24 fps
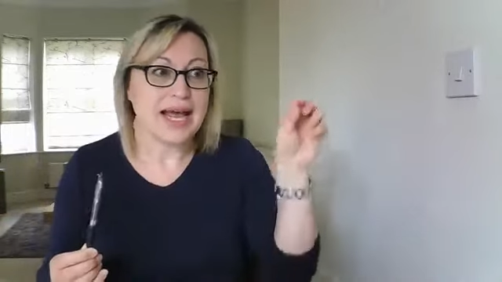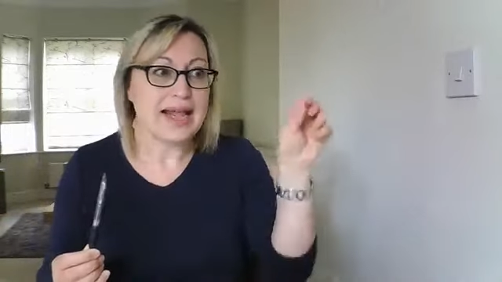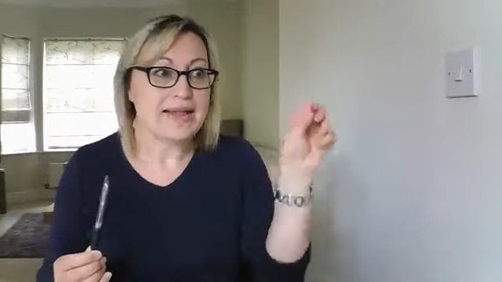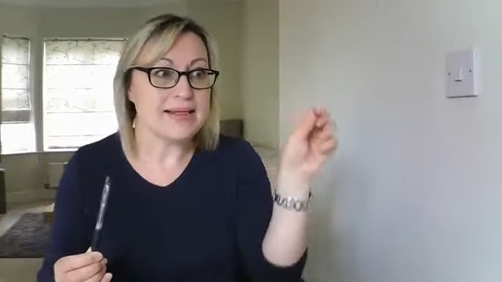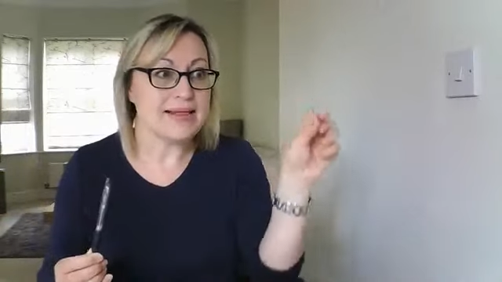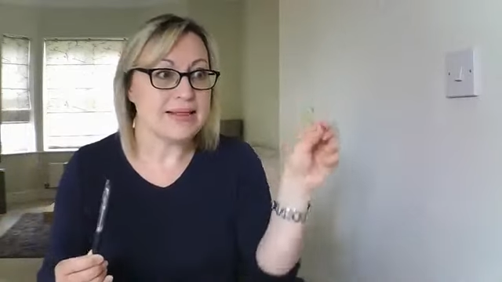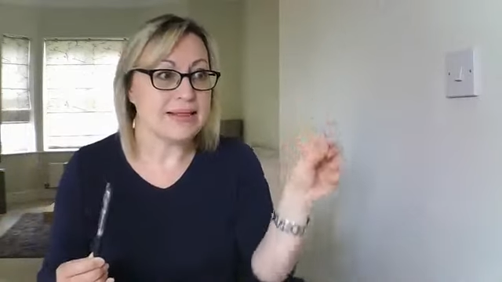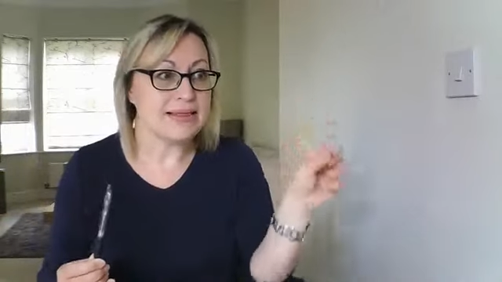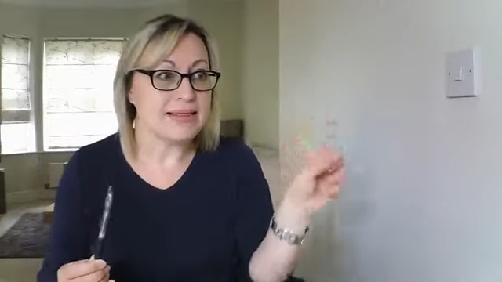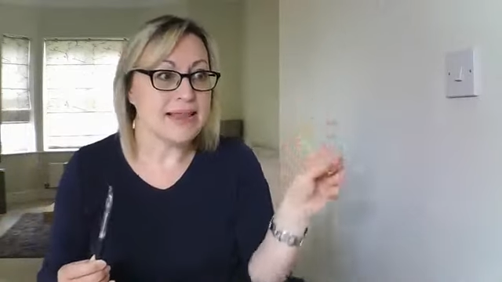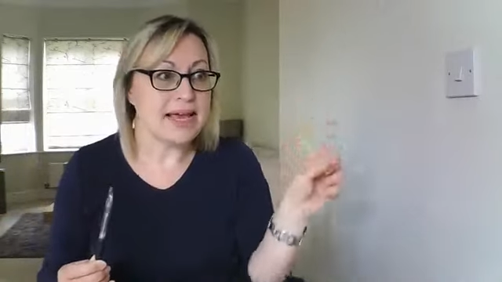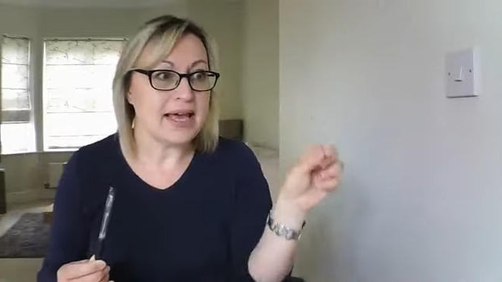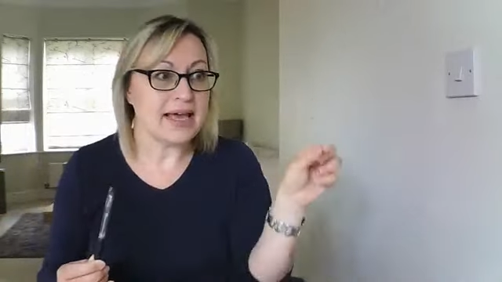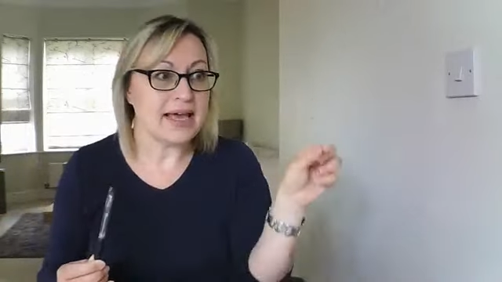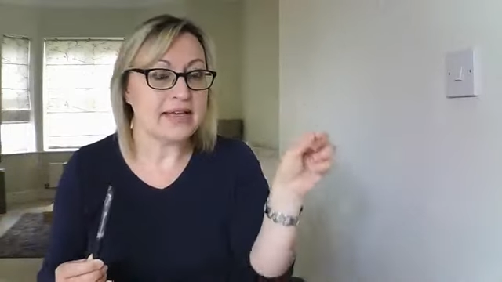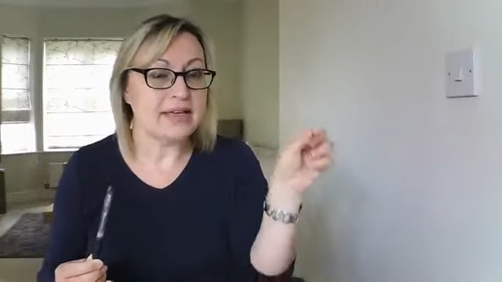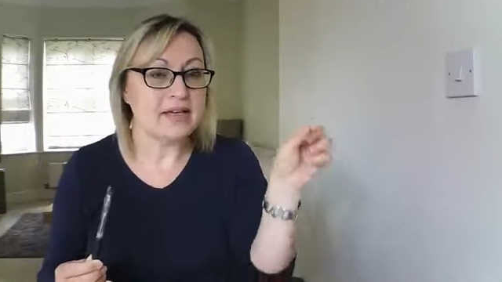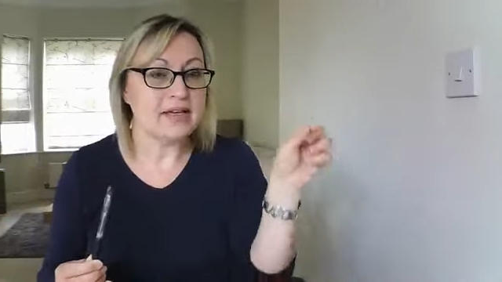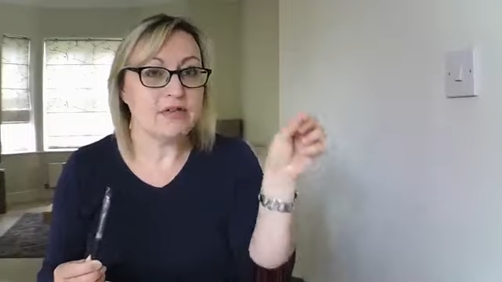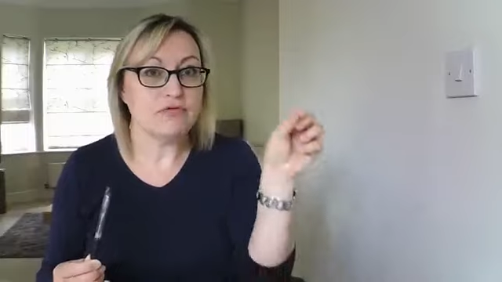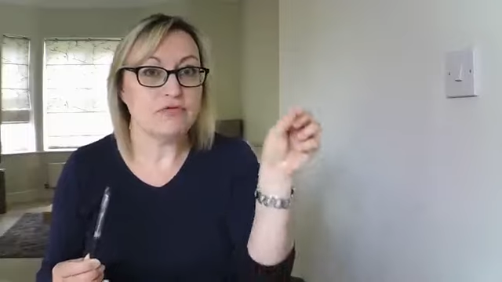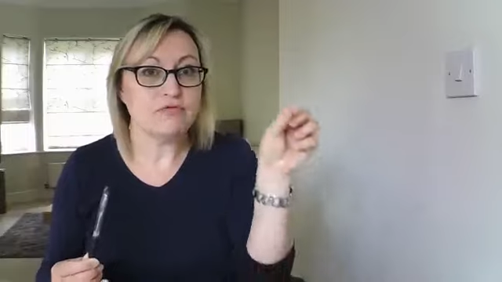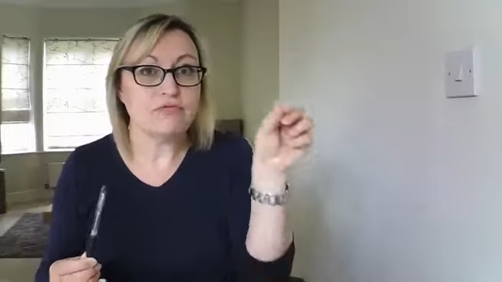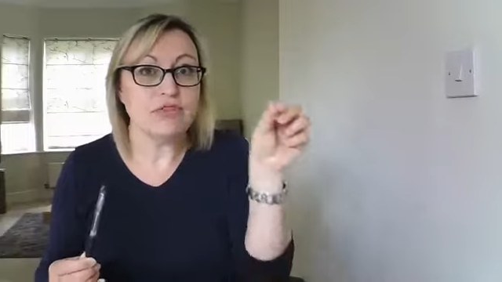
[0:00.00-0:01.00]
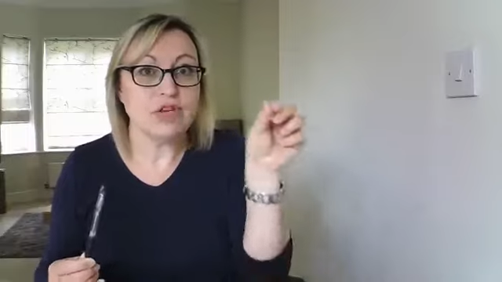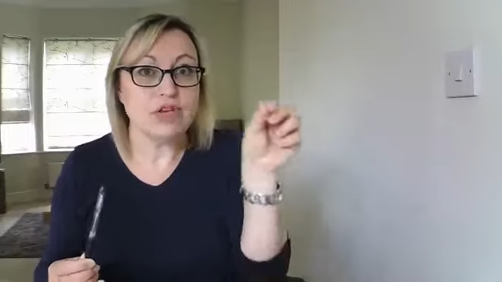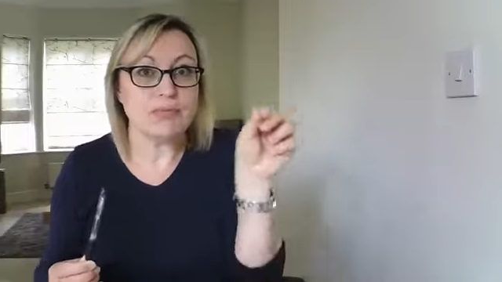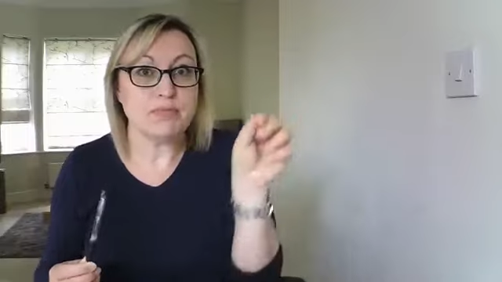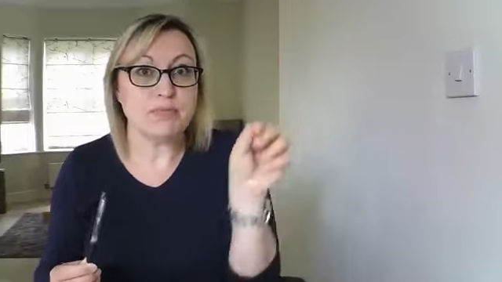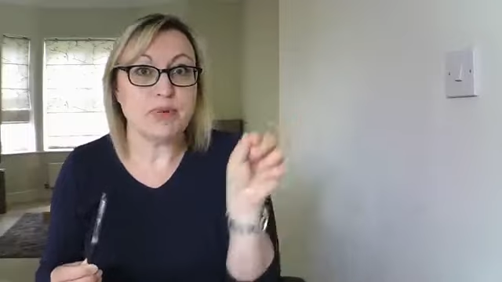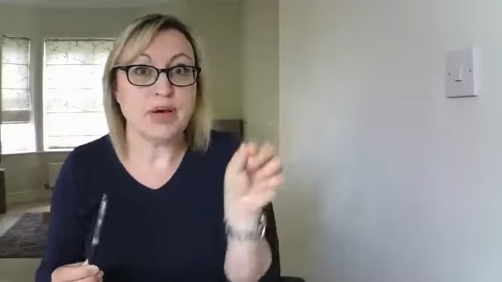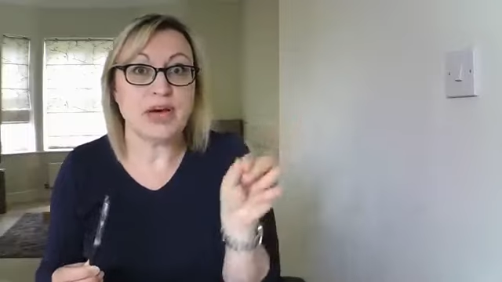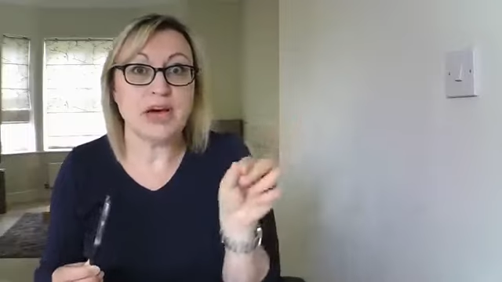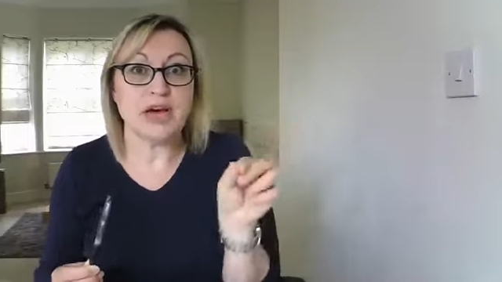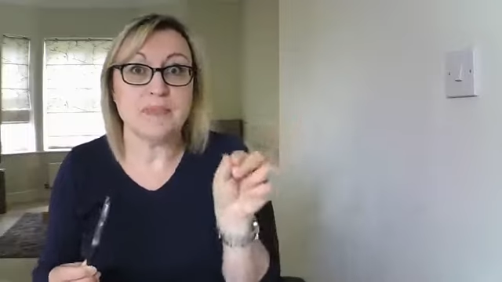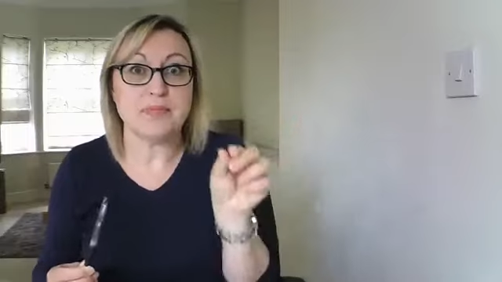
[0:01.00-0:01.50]
and then
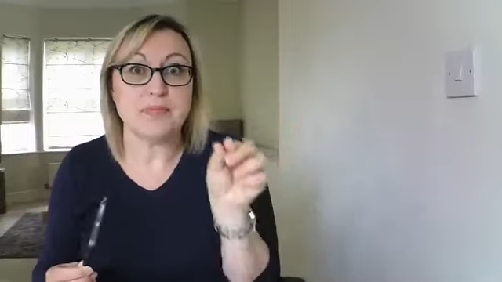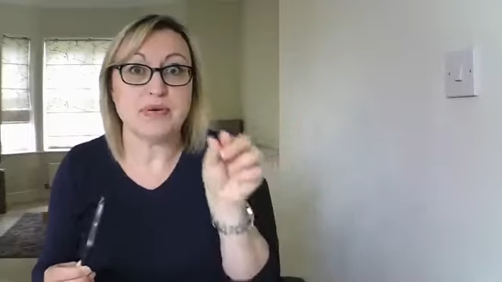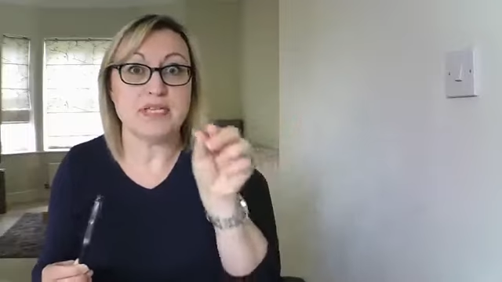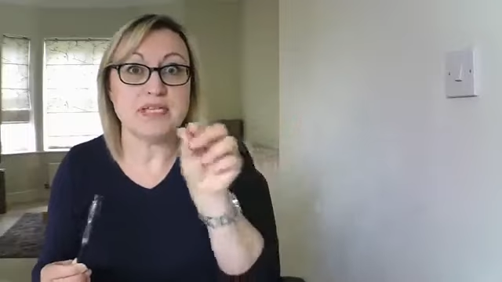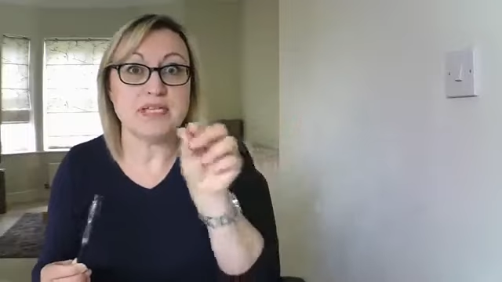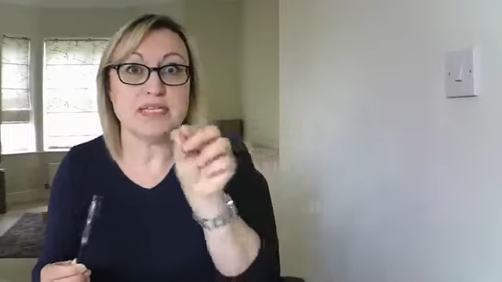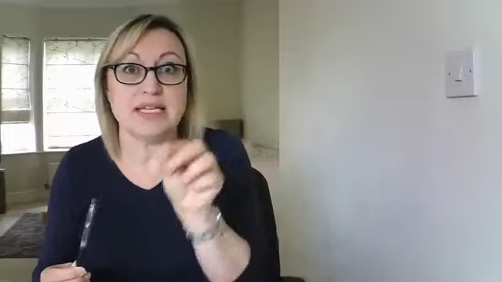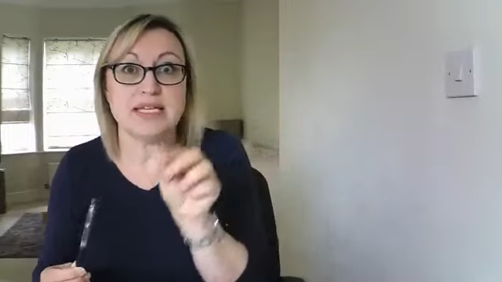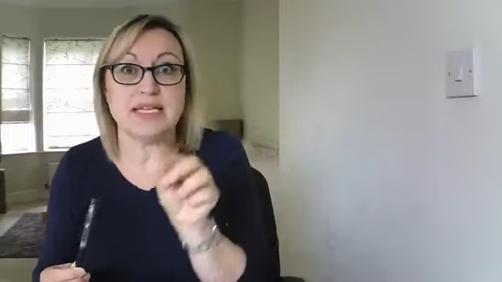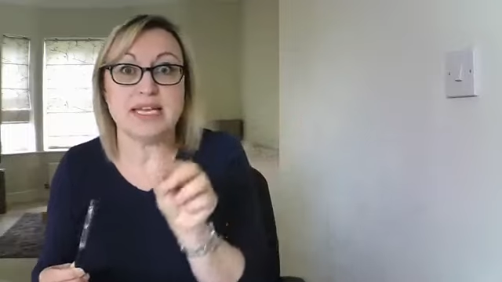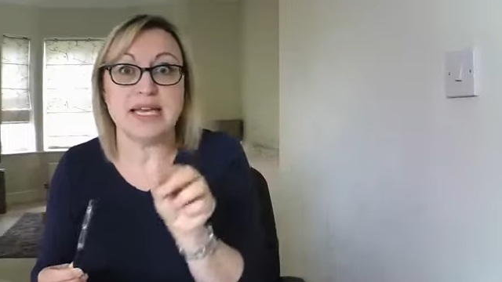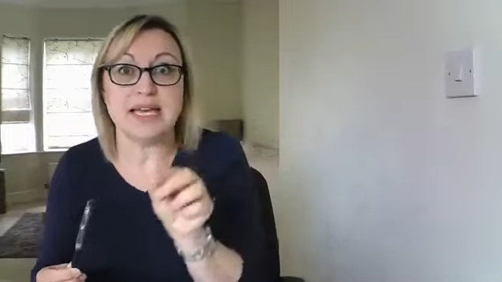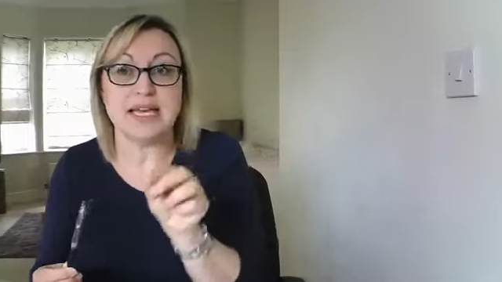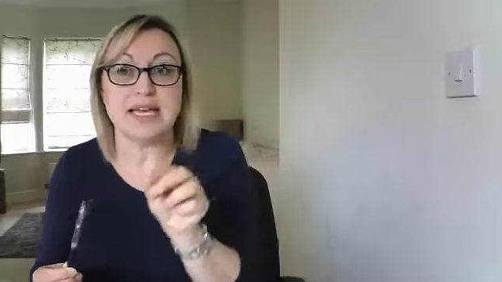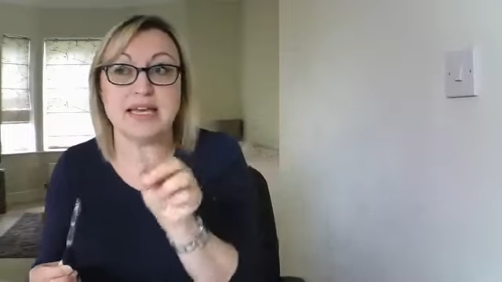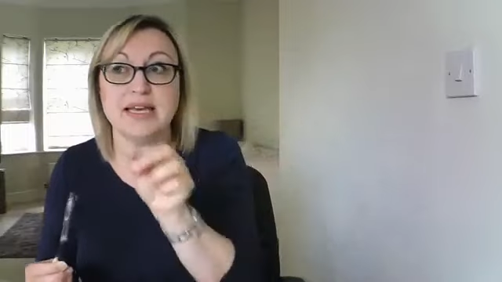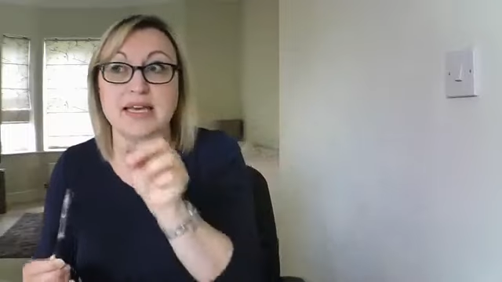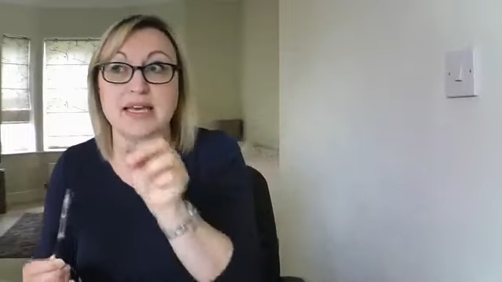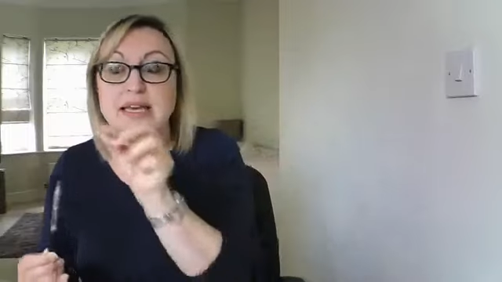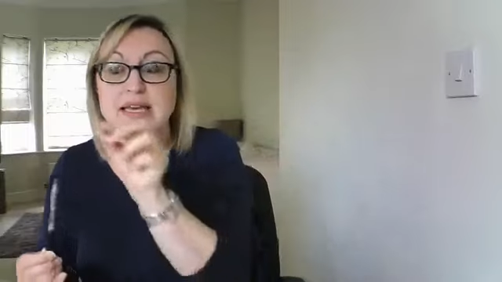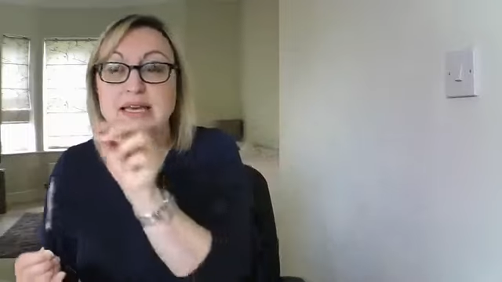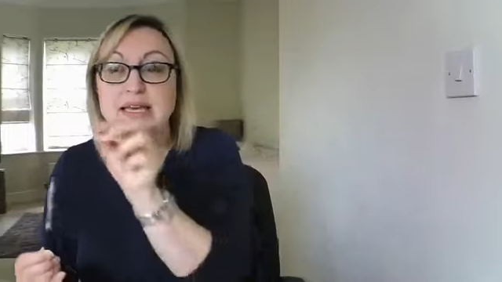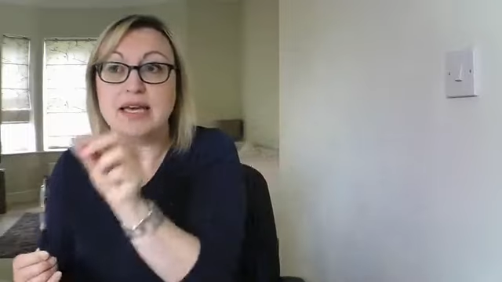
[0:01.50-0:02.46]
repurposing it